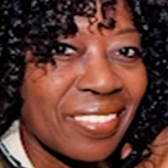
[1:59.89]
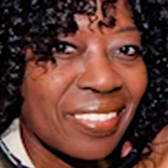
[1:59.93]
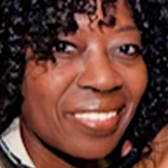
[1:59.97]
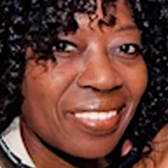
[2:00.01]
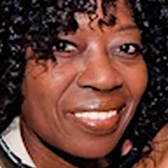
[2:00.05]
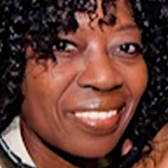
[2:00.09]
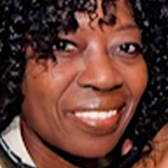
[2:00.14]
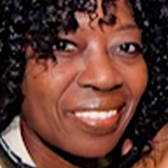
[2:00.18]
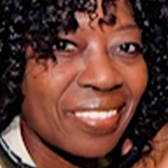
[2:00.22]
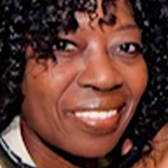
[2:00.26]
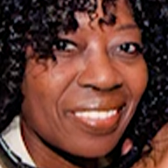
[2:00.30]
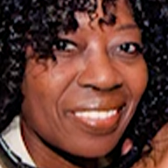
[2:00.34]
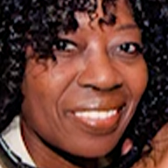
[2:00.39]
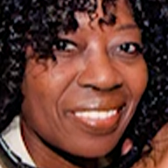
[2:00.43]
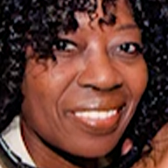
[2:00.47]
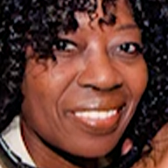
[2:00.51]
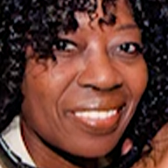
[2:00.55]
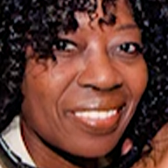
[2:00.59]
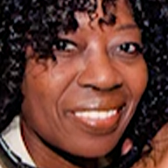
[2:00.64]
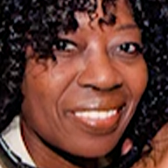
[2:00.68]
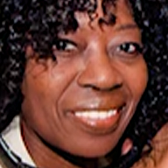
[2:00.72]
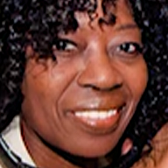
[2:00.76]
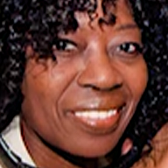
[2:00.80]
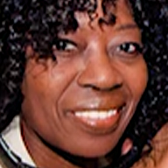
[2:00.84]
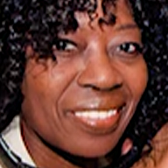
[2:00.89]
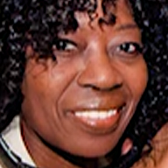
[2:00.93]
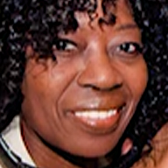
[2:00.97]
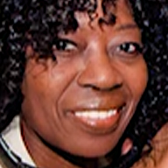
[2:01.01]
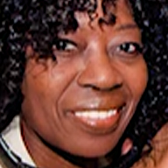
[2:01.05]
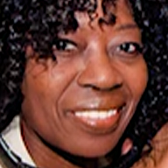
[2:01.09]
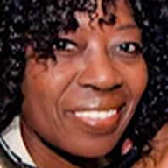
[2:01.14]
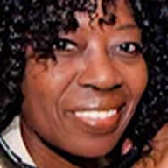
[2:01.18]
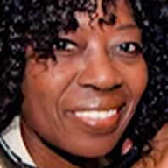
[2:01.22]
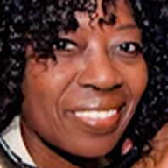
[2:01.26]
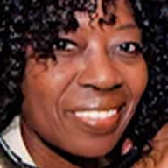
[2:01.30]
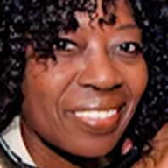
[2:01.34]

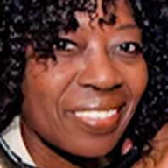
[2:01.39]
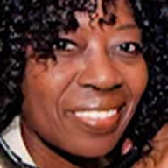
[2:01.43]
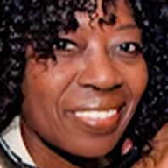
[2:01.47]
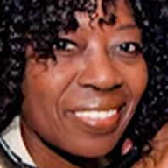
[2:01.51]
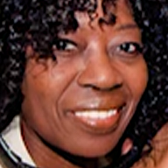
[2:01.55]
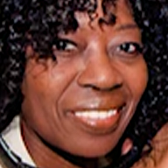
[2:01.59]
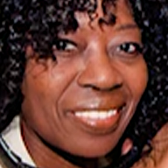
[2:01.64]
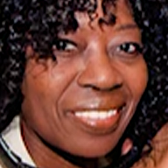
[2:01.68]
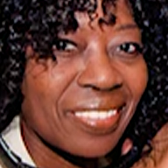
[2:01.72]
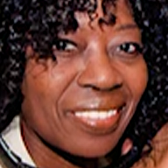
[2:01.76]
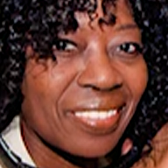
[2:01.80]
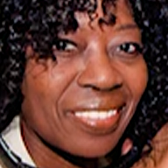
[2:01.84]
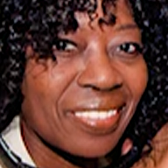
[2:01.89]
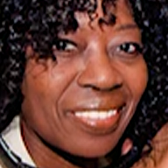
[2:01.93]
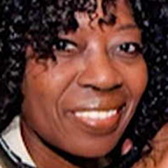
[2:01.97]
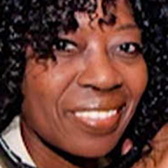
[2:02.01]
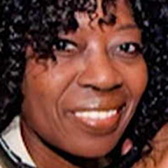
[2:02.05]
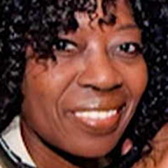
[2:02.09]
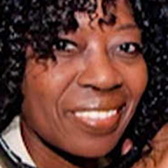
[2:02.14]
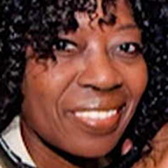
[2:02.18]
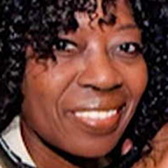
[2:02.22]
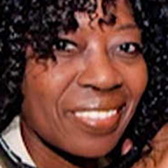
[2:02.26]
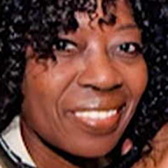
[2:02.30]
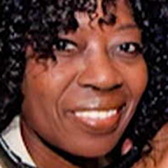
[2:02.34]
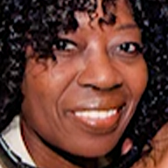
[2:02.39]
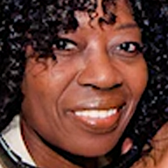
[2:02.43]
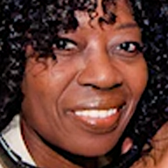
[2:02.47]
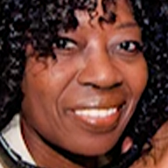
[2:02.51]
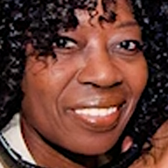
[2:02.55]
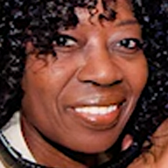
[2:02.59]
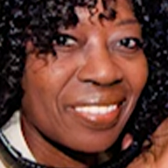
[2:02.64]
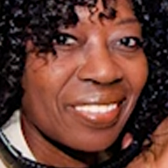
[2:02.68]
The person shown says nothing.